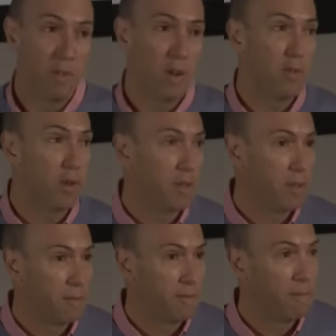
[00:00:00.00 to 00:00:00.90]
of
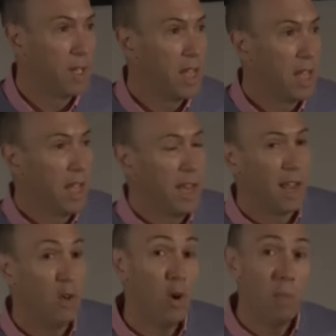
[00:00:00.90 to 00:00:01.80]
interest. Now,
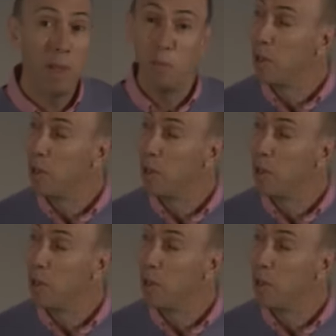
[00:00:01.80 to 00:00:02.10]
normally when